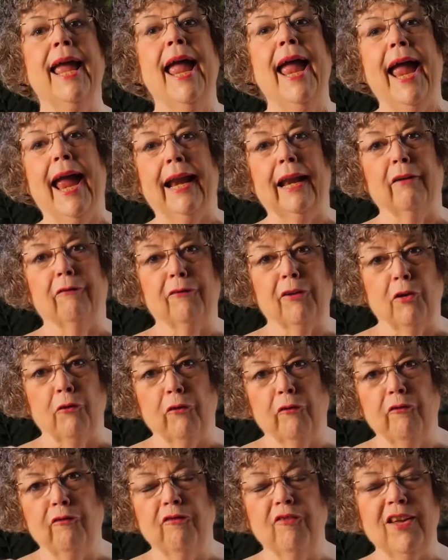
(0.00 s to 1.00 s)
And if you
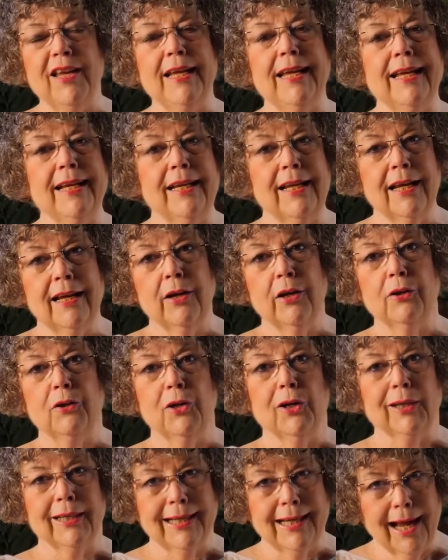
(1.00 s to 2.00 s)
feed
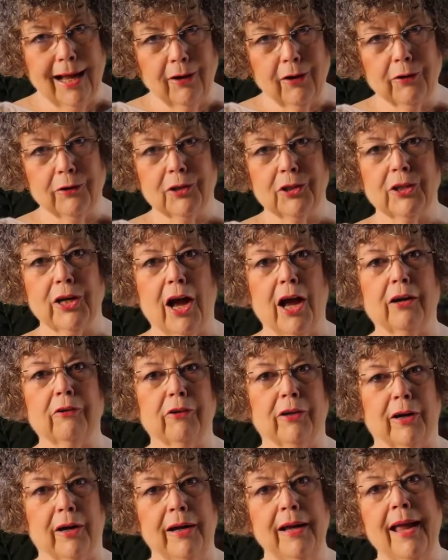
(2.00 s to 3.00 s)
your yellow
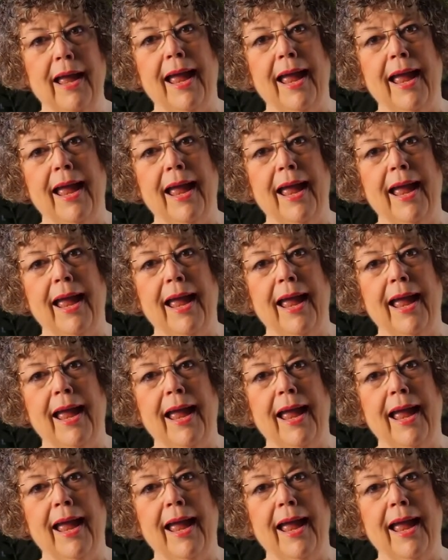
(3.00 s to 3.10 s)
chakra